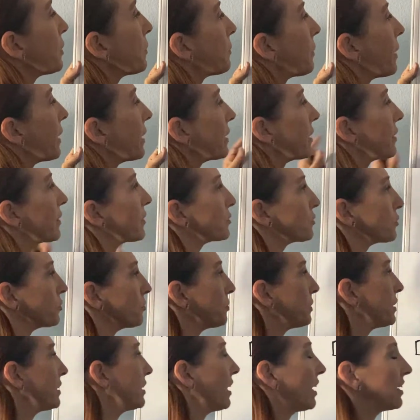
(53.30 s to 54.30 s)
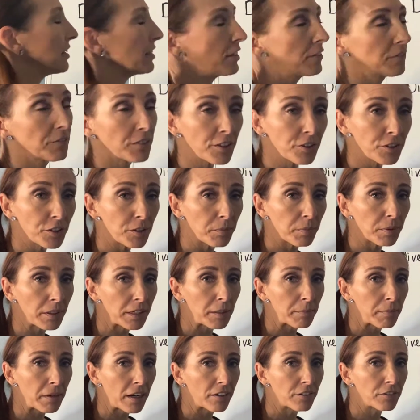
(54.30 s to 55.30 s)
but this would be a divergent
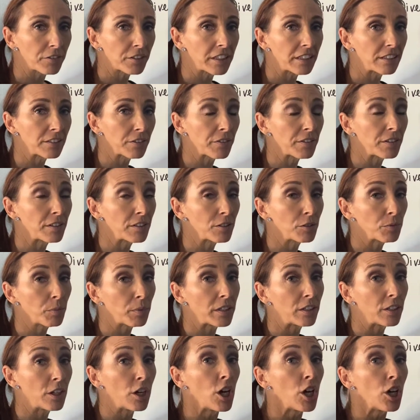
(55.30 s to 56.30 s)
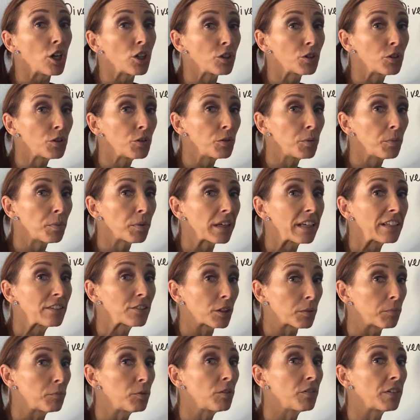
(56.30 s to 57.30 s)
plate boundary. So this is when two
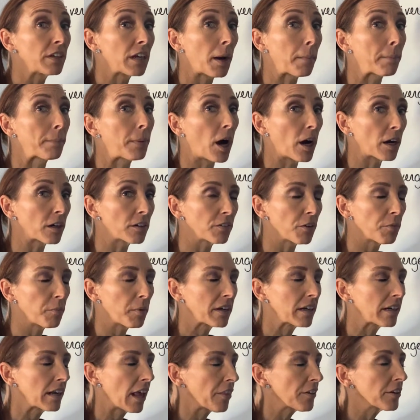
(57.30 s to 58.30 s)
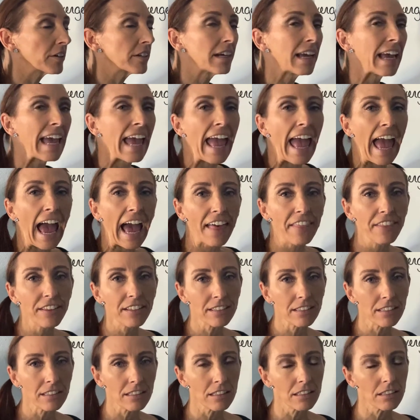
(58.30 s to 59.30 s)
plates are moving apart from one another. And
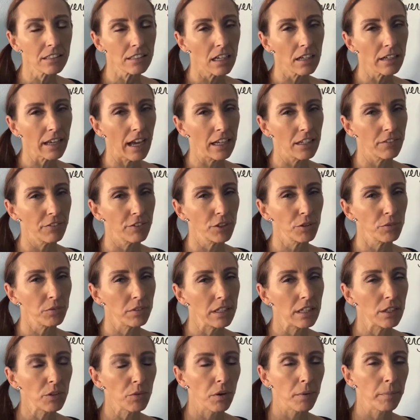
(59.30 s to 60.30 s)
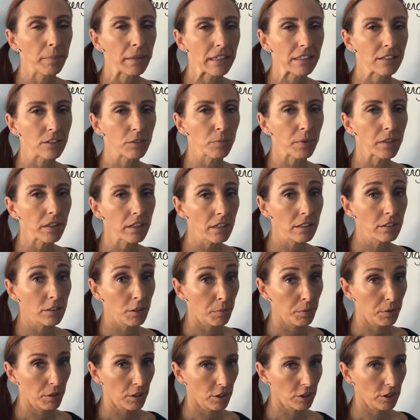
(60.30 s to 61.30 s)
this is kind of a unique one because it really is
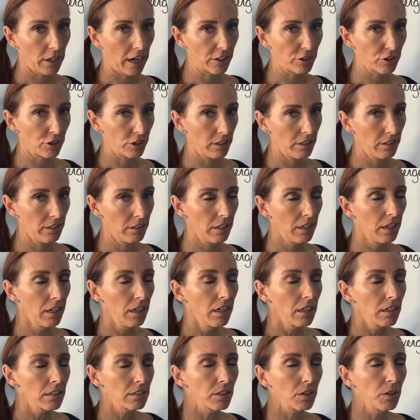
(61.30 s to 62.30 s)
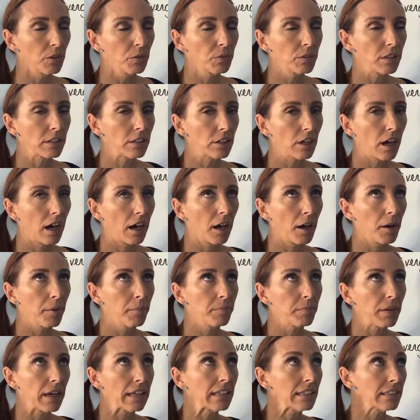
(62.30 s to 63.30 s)
a progression. So
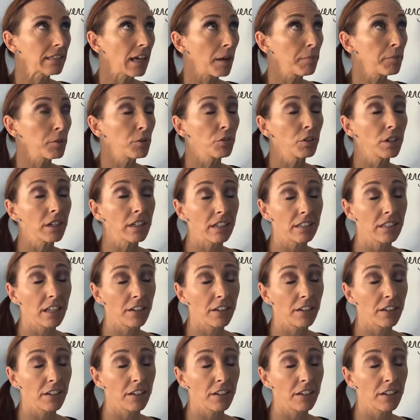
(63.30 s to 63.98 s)
anytime you look at a